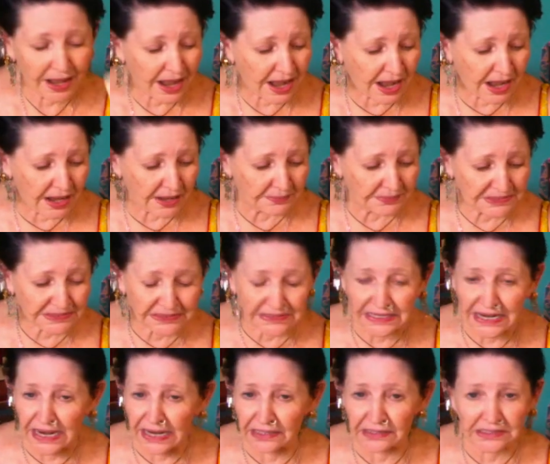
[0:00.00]
I'm
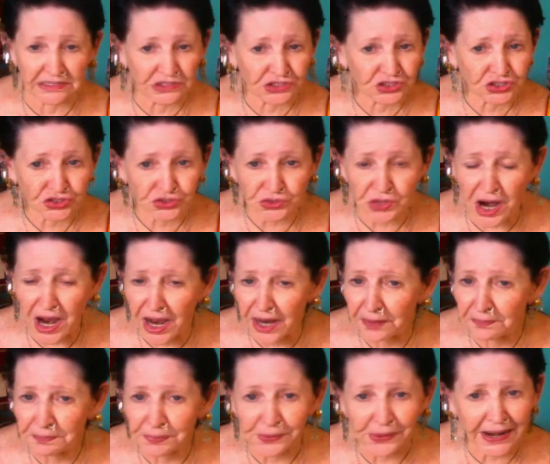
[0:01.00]
standing
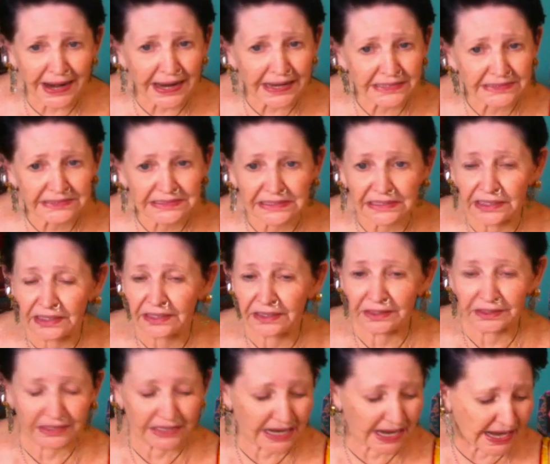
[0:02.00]
strong, Prez.
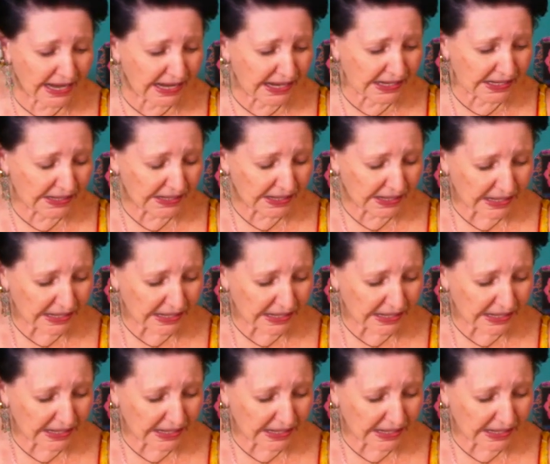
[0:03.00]
Okay?